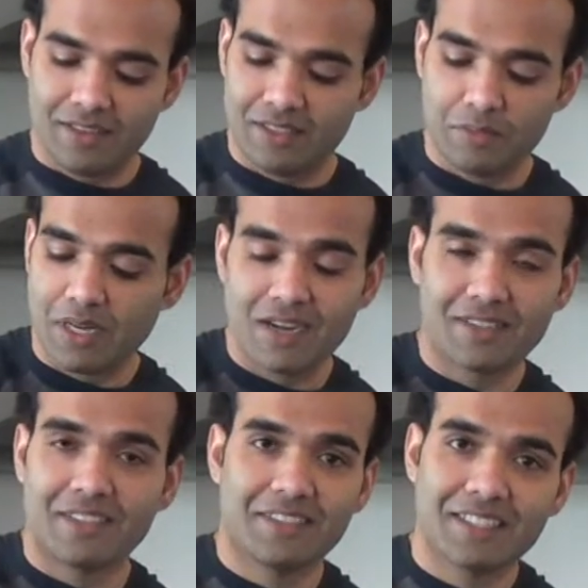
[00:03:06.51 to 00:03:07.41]
the bananas
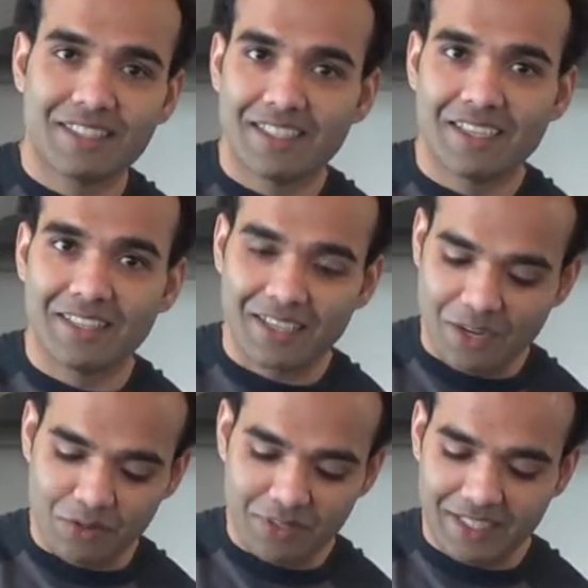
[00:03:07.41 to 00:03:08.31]
are just sitting on the
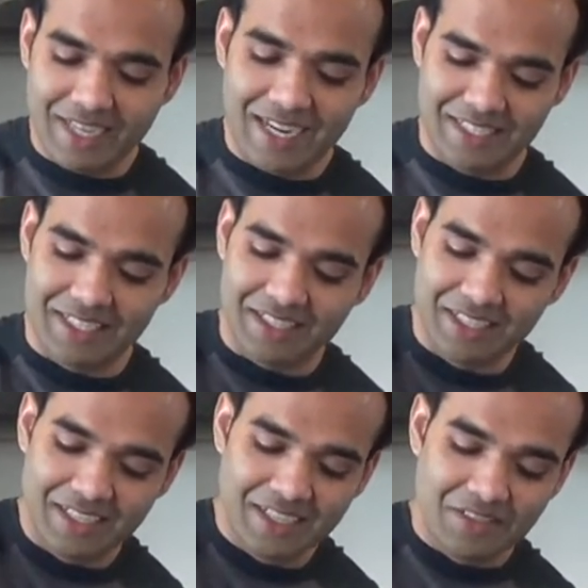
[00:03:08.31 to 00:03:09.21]
counter and catching
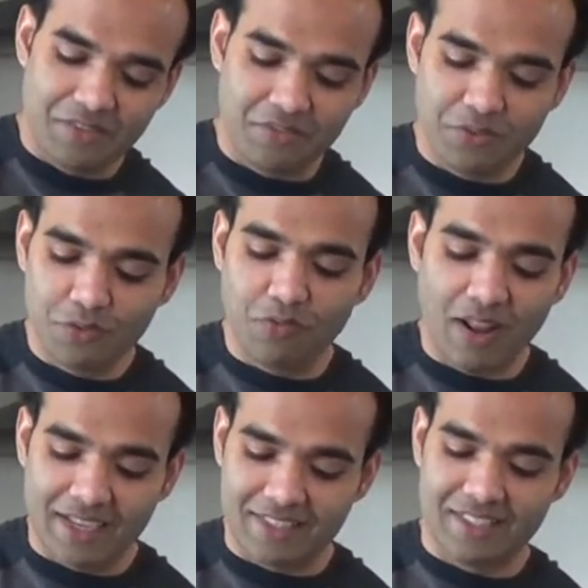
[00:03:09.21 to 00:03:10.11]
fruit
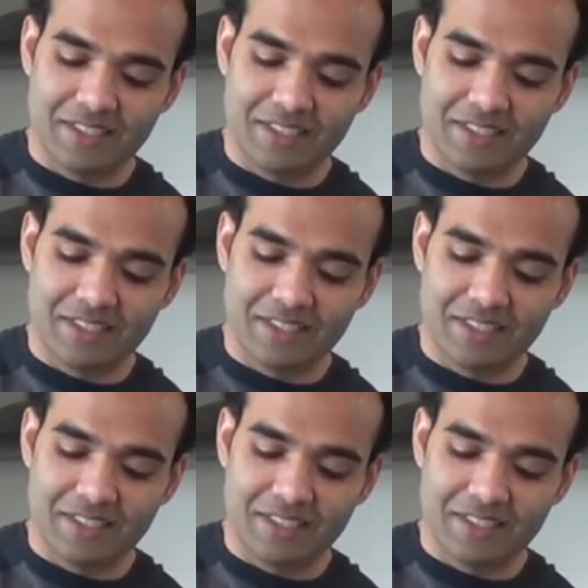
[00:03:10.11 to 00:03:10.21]
flies.